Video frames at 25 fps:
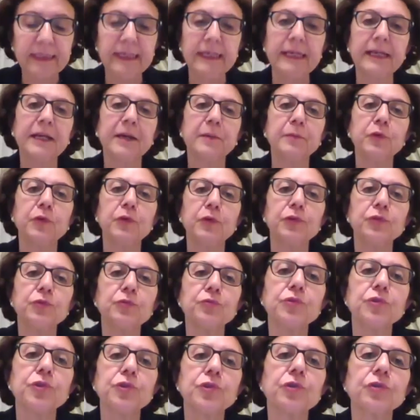And I'm going to
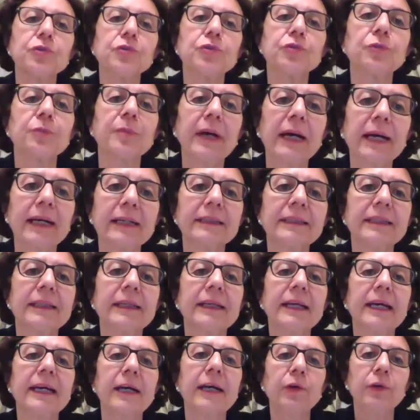turn to Magda
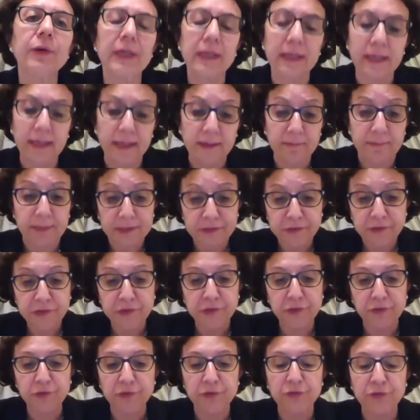now, and I
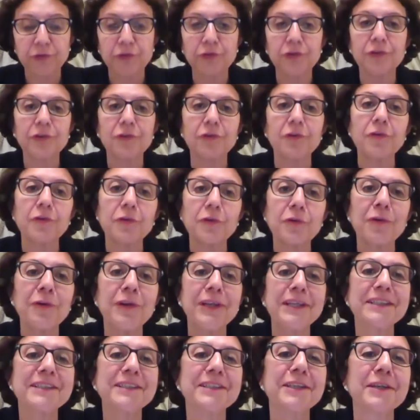mentioned her role
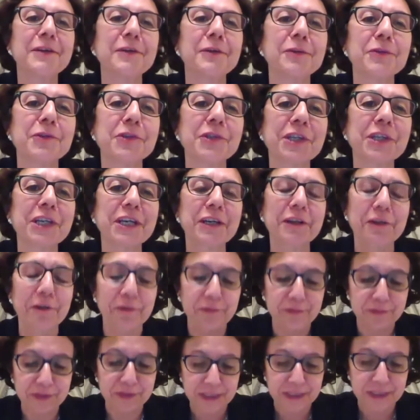as the co-chair
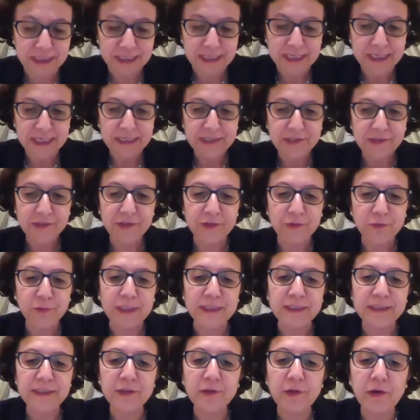of the
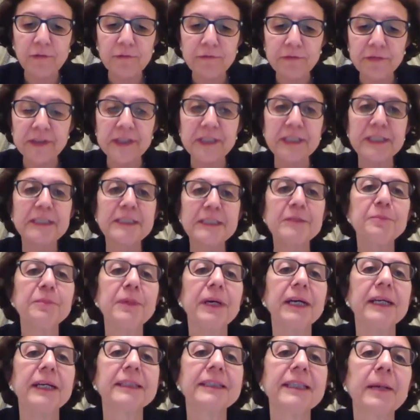G20 conference,
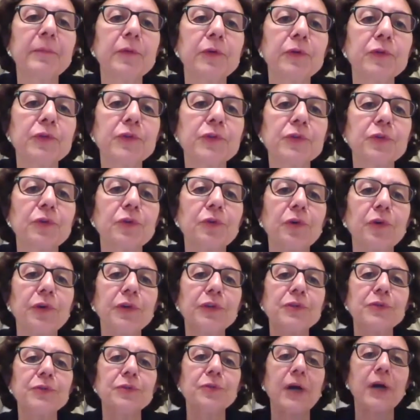but I'm also going
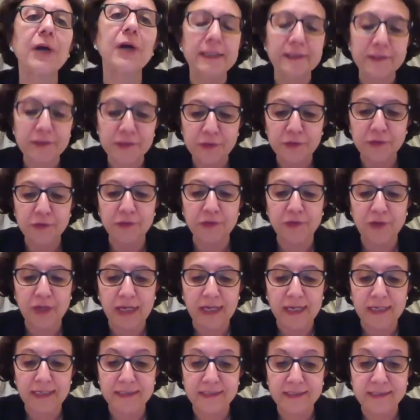to ask her
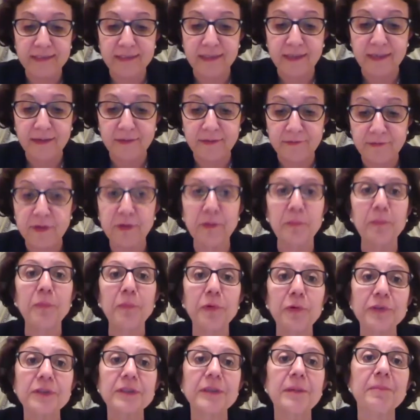as a very
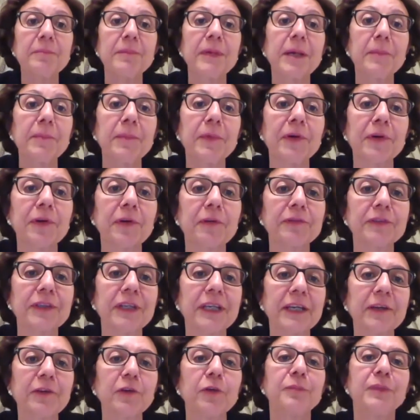important member of
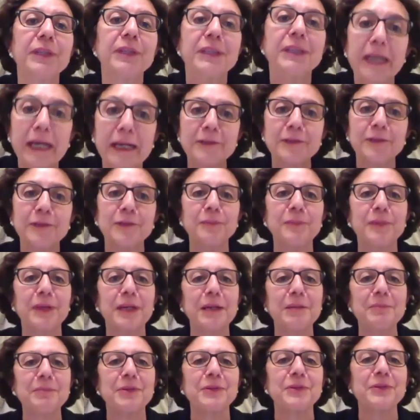the Comitato per la
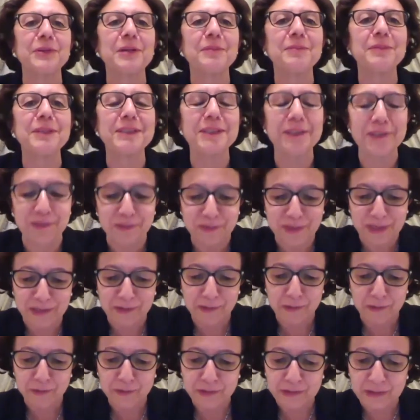programmazione e il
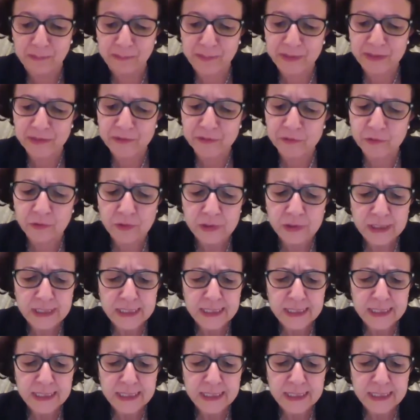coordinamento